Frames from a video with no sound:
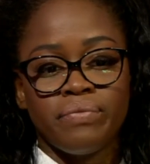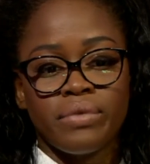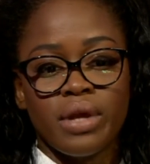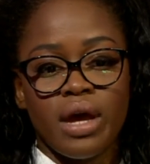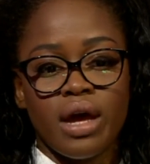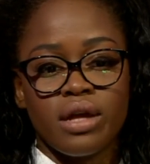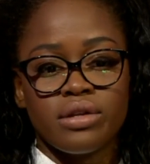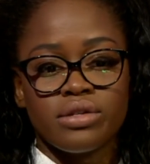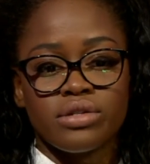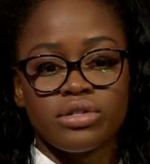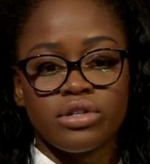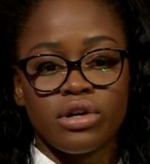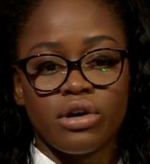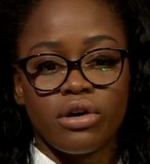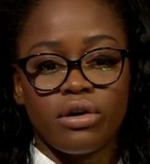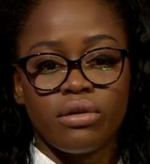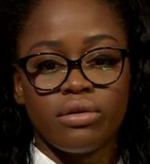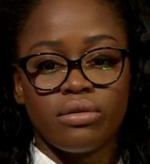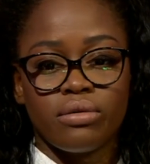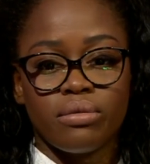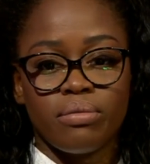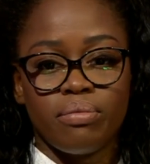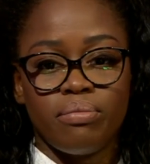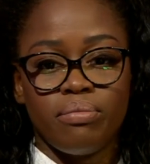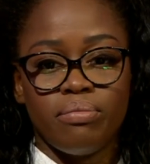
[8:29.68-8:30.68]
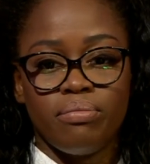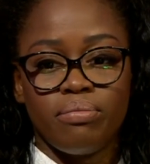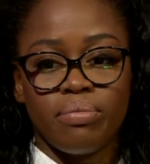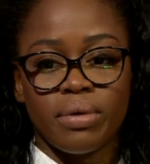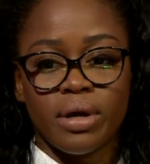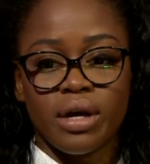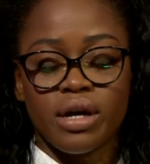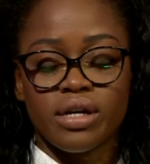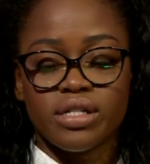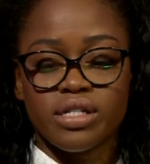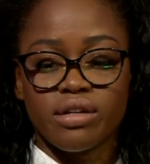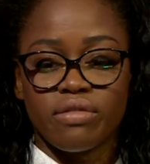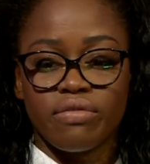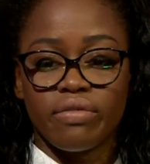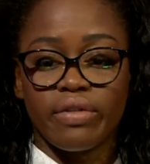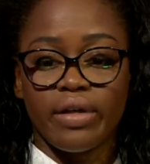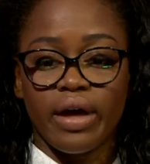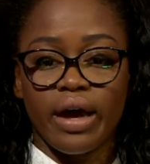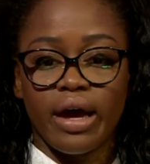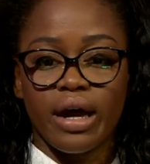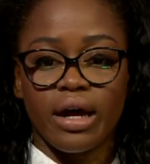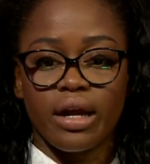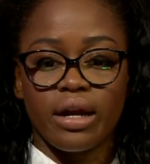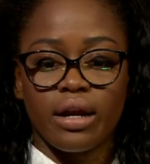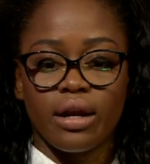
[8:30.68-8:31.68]
And so because of
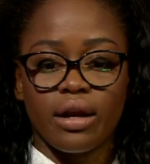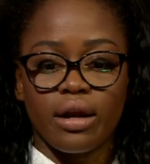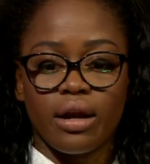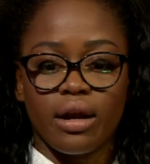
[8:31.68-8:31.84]
that...